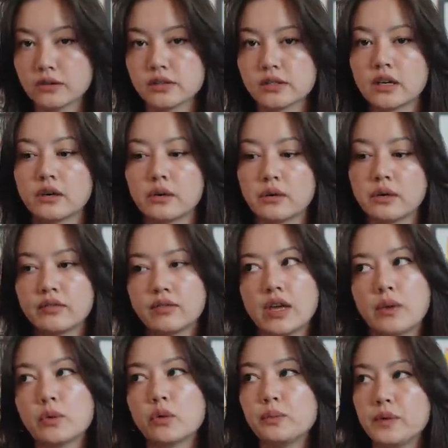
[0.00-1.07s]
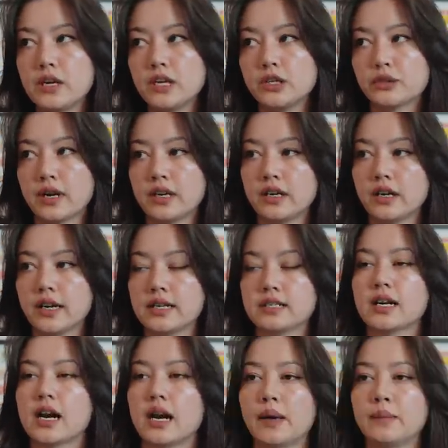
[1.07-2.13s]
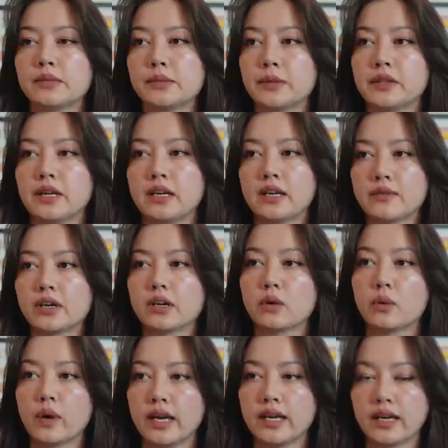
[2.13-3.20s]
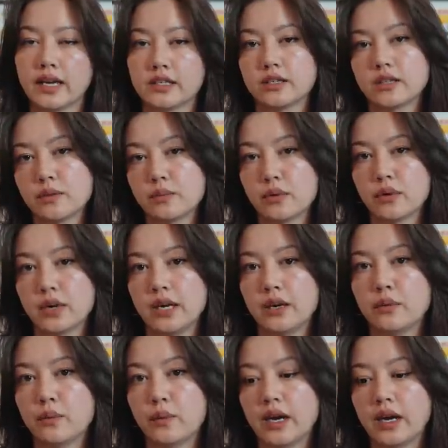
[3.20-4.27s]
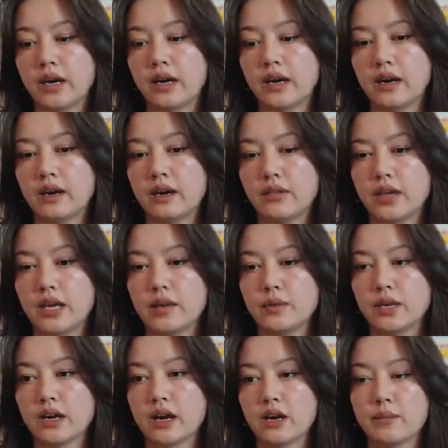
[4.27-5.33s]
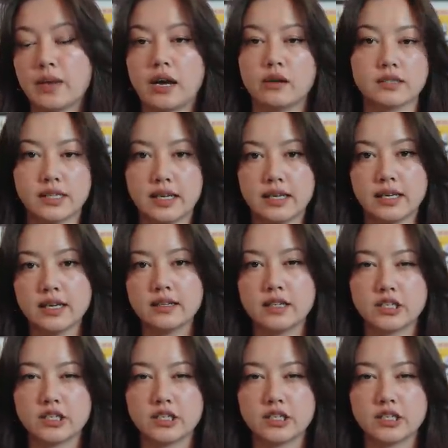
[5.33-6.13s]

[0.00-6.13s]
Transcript: So they will be trendier at times, but they never quite get to the point where they become outdated.